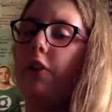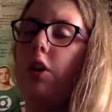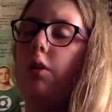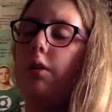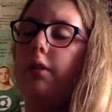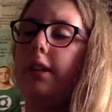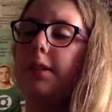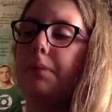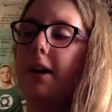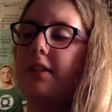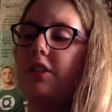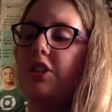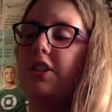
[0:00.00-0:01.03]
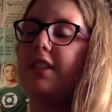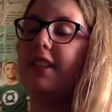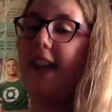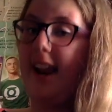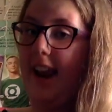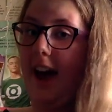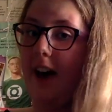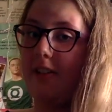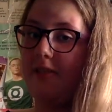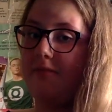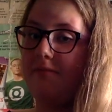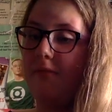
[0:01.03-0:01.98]
got all these presents just laid
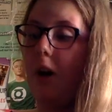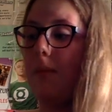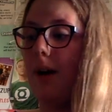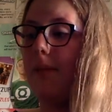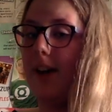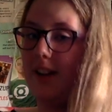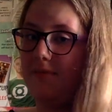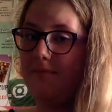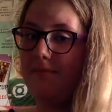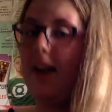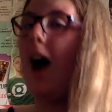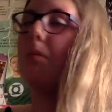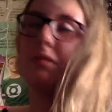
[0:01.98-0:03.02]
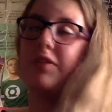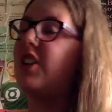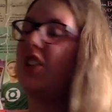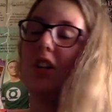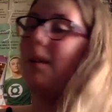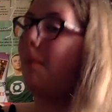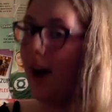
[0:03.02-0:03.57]
out on my bed. How professional am